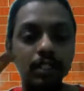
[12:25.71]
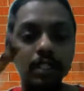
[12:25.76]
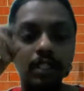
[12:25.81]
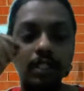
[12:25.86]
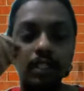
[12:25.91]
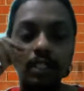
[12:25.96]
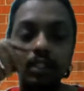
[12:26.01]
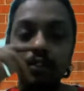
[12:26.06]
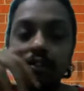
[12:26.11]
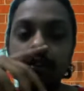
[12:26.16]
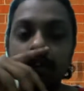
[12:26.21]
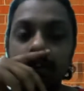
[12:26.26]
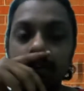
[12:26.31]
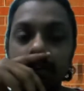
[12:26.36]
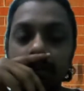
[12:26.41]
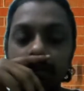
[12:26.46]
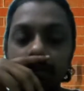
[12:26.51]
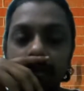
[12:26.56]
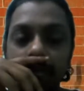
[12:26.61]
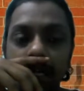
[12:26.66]
This is going
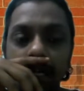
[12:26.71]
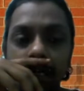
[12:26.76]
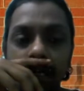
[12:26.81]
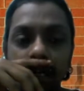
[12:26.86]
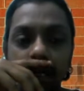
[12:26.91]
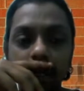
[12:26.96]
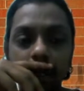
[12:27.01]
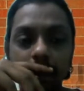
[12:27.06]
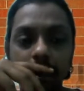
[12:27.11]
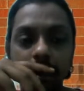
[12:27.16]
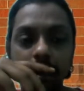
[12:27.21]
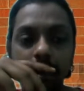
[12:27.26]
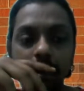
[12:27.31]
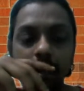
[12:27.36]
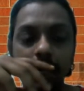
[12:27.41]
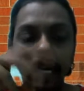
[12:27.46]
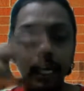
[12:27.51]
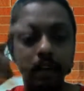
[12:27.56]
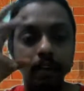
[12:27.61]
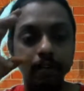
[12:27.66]
to be
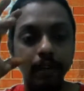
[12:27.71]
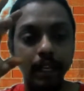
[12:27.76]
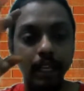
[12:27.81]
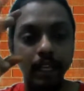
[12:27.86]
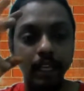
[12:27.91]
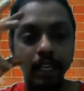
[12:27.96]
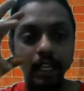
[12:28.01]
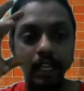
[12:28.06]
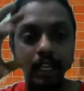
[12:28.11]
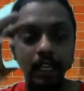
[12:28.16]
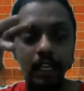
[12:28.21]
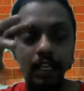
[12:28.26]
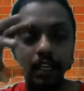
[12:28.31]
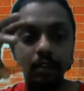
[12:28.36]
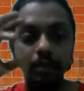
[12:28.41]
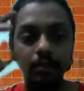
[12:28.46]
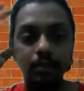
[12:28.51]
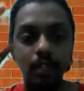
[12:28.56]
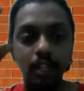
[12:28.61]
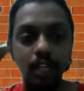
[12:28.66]
a very
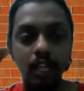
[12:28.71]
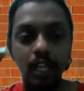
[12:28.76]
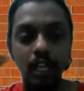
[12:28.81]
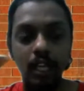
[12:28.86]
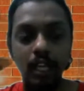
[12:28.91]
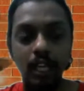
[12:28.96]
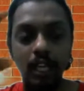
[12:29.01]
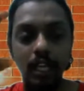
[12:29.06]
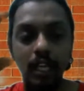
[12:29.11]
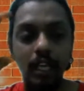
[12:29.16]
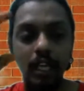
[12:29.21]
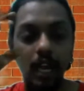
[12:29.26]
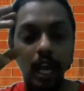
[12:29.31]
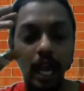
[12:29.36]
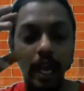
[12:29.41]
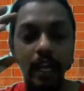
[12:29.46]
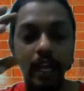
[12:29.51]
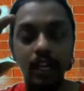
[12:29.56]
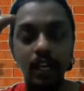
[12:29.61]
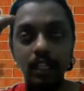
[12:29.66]
in-depth learning
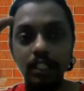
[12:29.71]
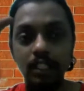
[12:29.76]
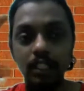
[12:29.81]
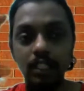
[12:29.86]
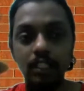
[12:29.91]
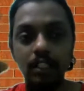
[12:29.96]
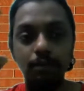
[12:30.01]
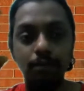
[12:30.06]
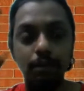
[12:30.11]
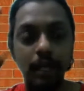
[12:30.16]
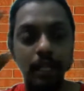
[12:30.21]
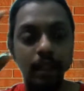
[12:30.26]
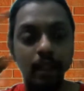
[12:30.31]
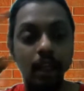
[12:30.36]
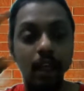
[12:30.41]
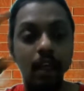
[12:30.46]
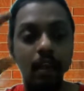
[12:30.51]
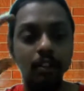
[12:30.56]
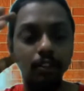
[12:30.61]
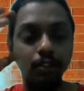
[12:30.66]
analysis
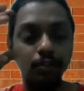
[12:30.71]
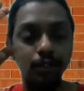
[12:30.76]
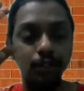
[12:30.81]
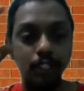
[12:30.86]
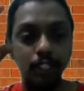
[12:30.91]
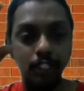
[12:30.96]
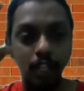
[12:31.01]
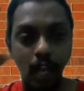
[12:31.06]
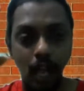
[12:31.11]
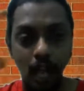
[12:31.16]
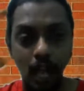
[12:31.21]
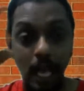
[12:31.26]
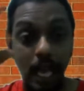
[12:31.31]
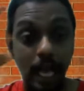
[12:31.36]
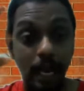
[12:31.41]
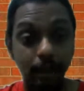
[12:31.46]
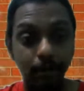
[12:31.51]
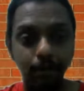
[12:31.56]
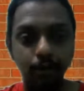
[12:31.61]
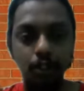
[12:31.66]
methods, which
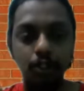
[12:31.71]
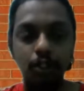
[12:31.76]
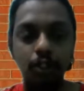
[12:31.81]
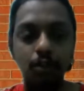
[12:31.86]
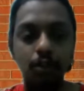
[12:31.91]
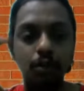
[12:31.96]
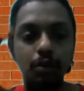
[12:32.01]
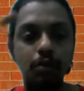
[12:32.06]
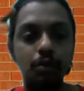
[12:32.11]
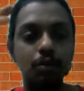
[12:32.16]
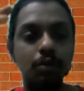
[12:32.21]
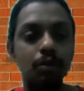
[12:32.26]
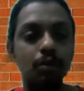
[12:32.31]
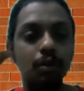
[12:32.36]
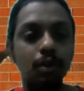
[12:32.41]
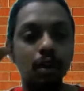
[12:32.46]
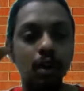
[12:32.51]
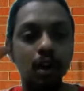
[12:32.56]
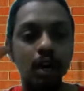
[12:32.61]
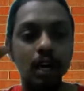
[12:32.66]
helps you
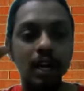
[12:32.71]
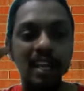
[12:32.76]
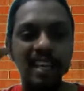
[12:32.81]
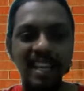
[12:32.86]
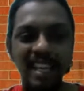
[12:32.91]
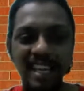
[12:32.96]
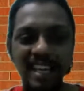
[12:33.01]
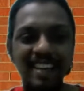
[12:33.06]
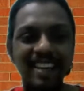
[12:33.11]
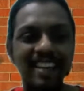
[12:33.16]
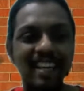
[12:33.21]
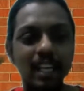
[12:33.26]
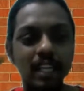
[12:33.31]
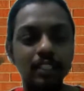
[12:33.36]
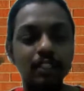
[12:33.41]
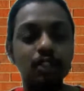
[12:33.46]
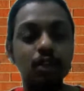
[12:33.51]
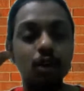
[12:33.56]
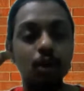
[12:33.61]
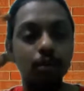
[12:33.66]
to get a
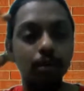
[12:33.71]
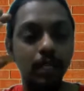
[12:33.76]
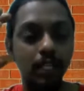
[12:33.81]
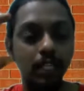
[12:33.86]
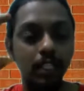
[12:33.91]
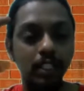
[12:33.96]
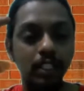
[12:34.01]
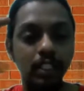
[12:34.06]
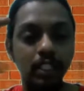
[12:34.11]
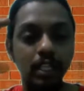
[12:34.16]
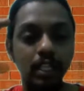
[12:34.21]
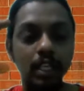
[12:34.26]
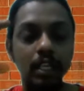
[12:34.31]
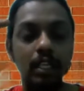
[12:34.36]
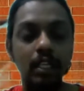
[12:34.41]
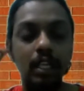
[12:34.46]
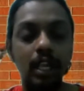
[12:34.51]
job easily.